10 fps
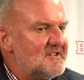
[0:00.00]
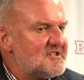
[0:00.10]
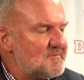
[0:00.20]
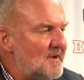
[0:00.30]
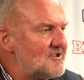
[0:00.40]

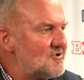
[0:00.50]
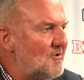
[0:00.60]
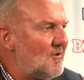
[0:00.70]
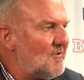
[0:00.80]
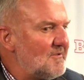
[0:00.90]

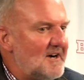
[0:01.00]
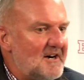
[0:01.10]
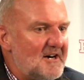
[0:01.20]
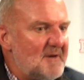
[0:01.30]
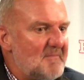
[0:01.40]
special
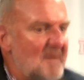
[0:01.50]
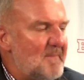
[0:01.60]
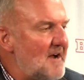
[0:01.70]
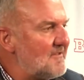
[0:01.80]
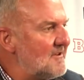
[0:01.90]

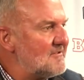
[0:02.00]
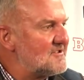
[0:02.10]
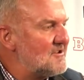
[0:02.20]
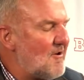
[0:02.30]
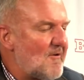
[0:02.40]
about those.
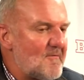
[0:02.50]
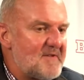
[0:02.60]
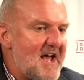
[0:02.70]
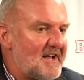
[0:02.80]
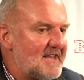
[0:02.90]
So,
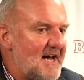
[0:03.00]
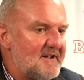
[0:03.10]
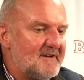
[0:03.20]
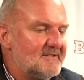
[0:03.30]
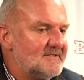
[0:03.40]
yeah, a lot
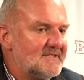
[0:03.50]
of